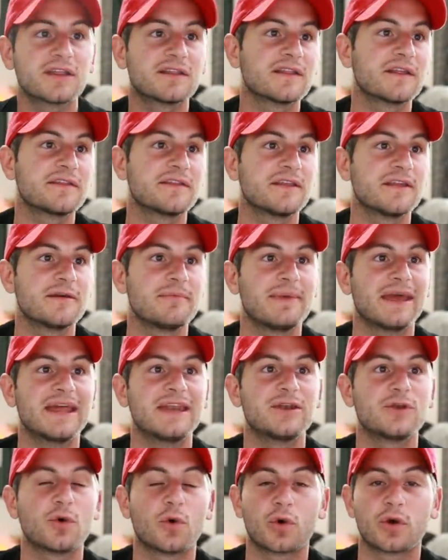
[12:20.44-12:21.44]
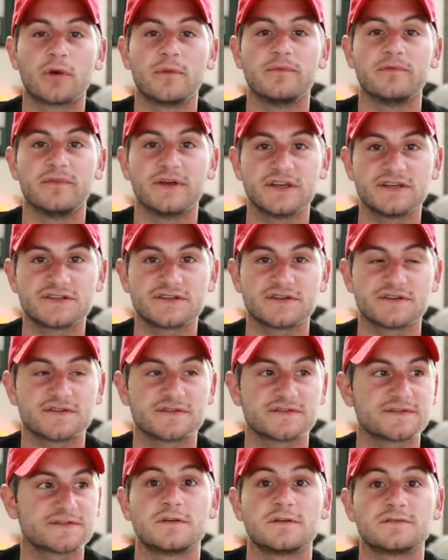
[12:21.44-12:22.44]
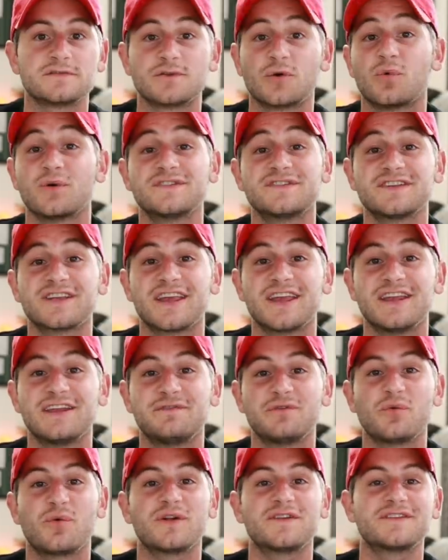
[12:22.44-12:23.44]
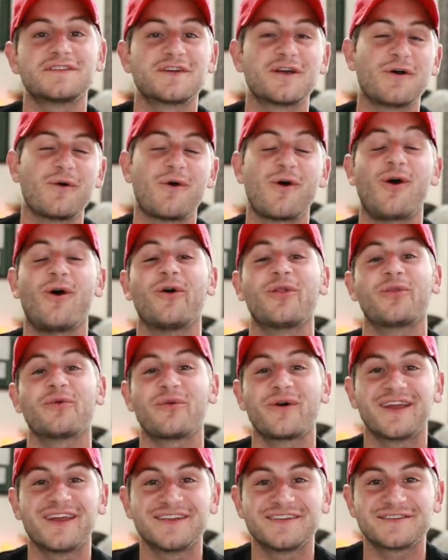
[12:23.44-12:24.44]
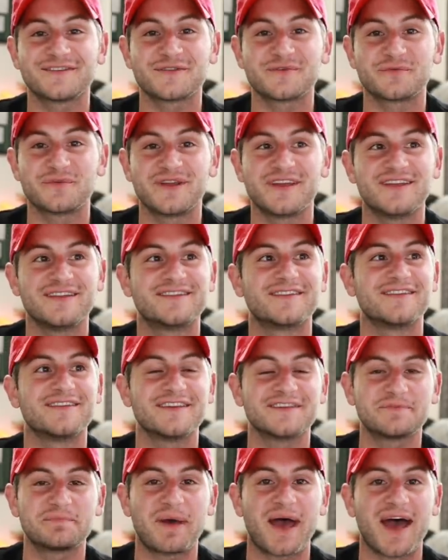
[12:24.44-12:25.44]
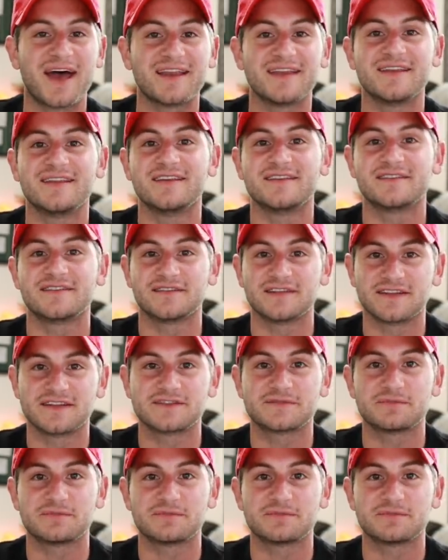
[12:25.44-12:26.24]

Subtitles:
Lithium and Norum Ventures. So once again, if you want to go all the way into the weeds, this patent is linked